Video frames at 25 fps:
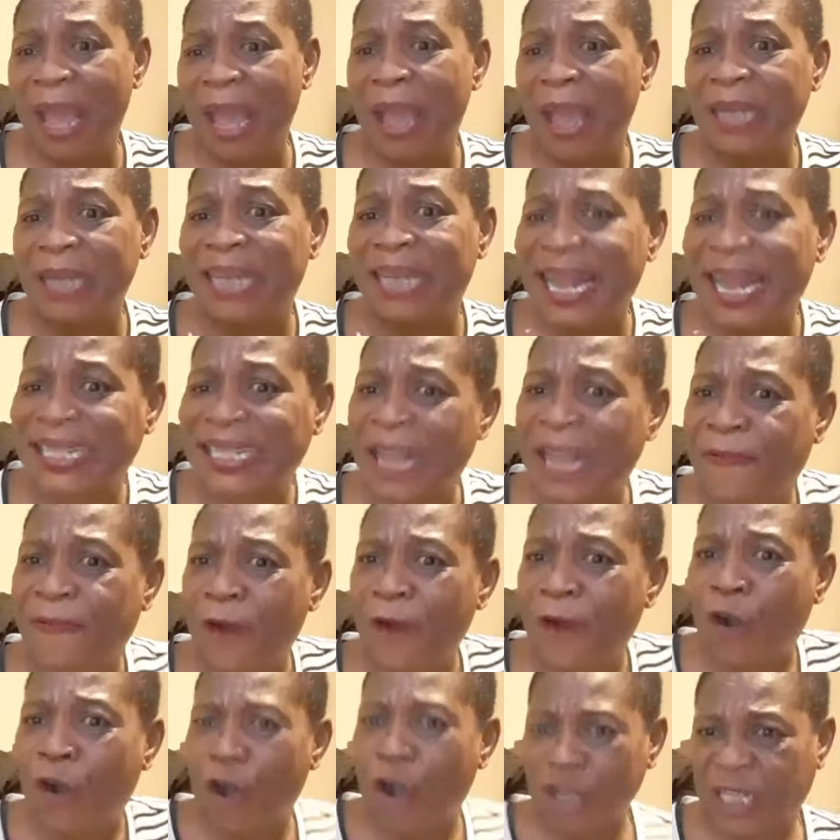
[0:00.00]
data
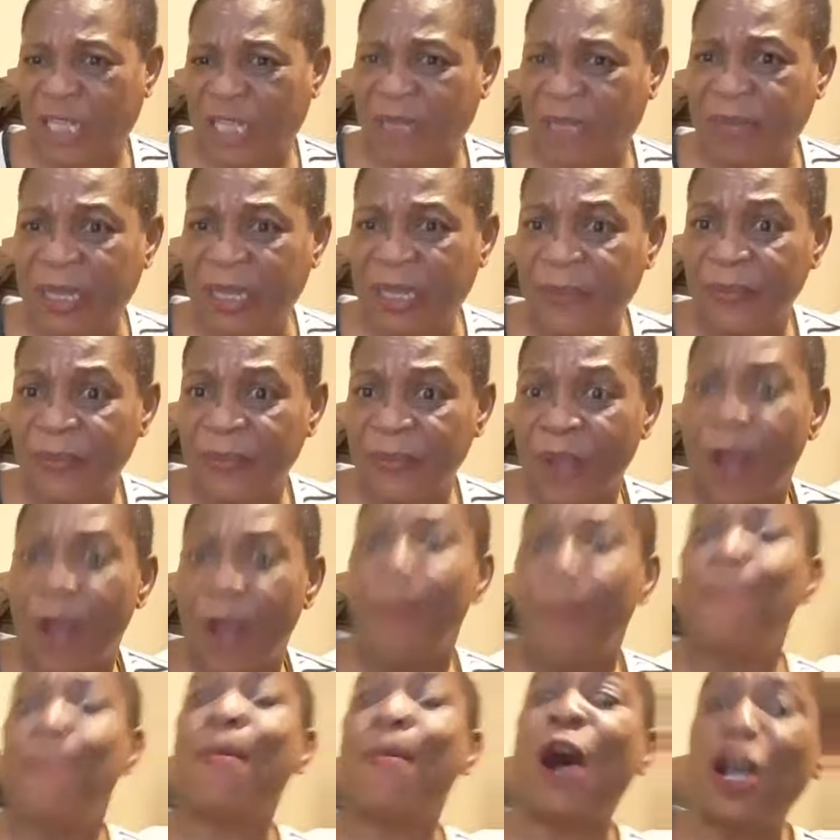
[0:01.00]
for costly.
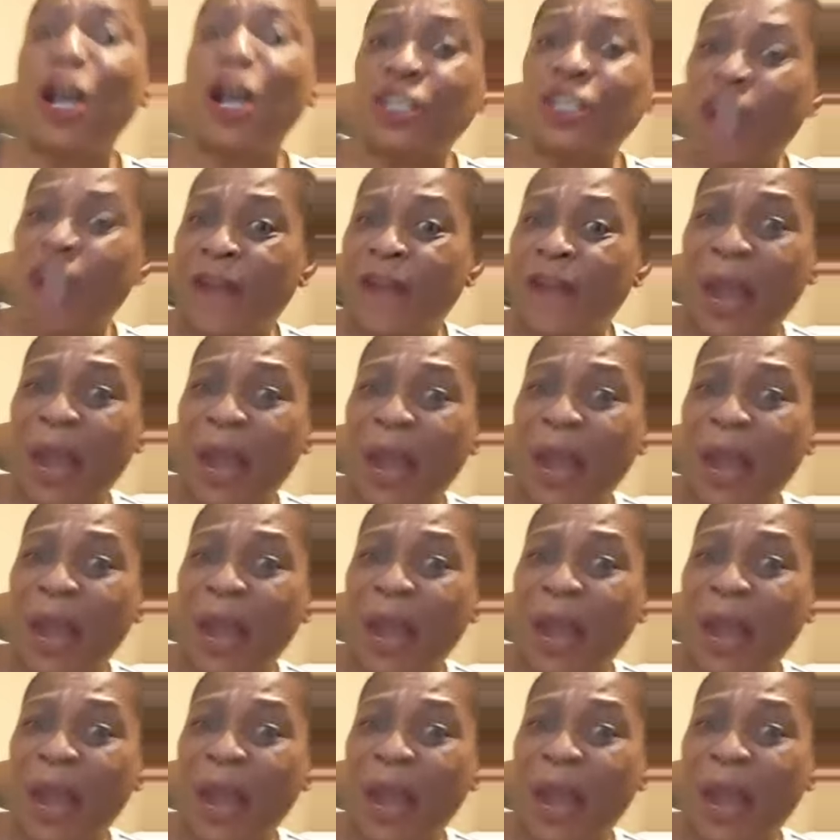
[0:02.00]
Most of them